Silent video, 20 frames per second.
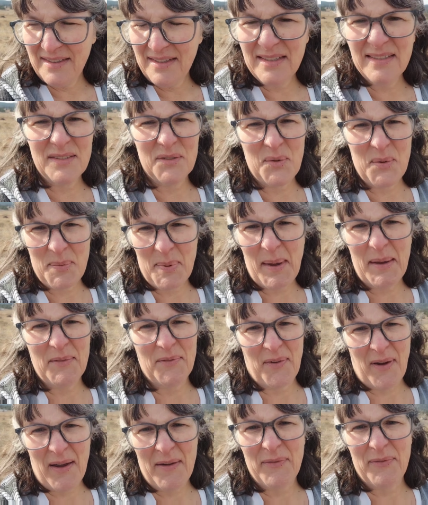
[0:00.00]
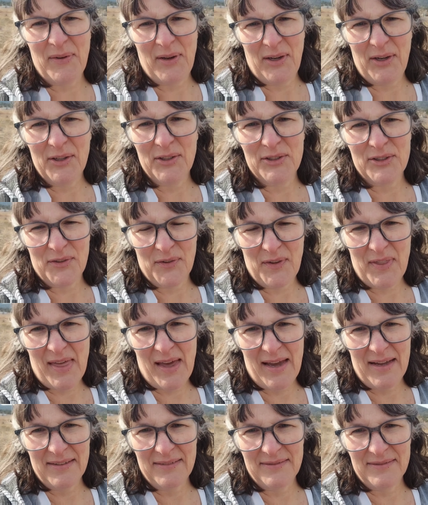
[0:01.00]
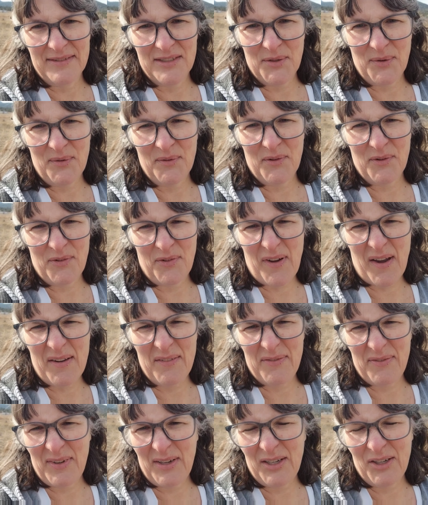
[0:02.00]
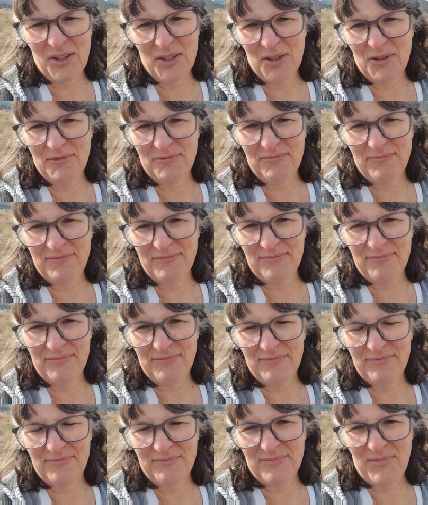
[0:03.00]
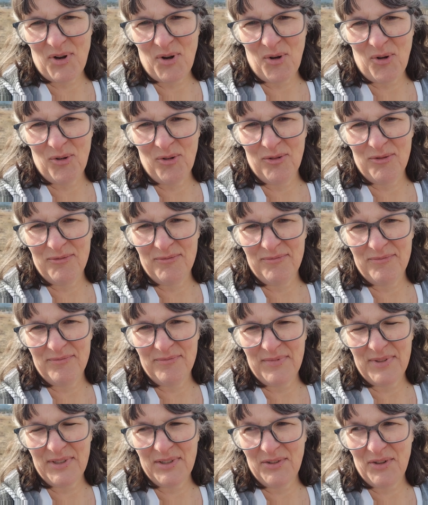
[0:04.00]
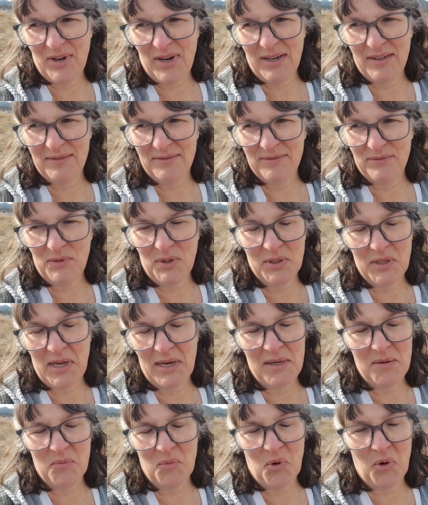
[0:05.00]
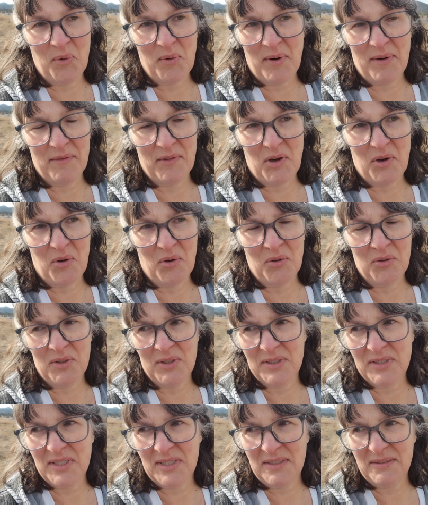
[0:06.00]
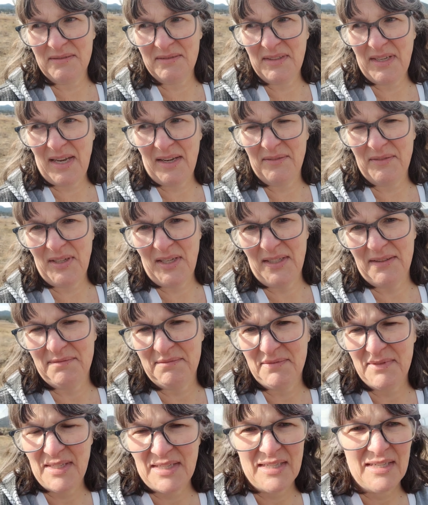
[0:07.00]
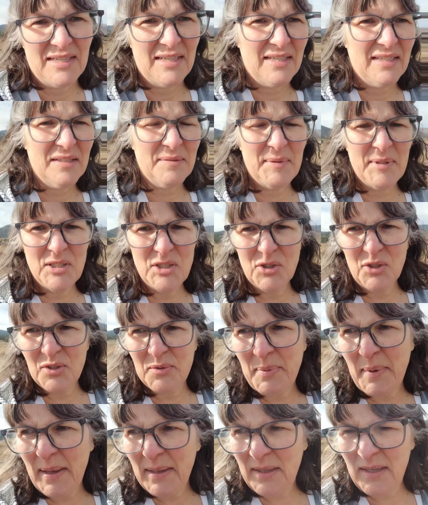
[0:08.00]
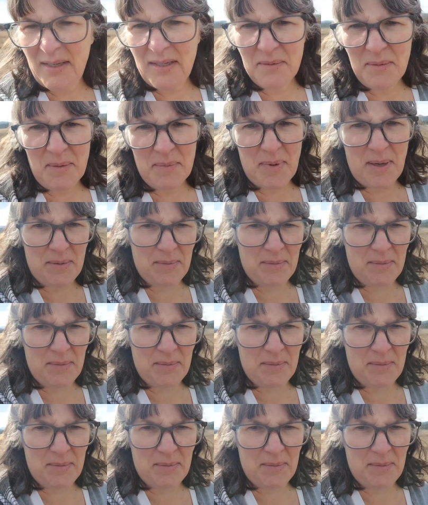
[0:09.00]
because we paid 5 figures for that. So we have a 5-figure hole in the ground. Well, not anymore. We don't have a hole because it caved in. Come here, George Bailey. Come on,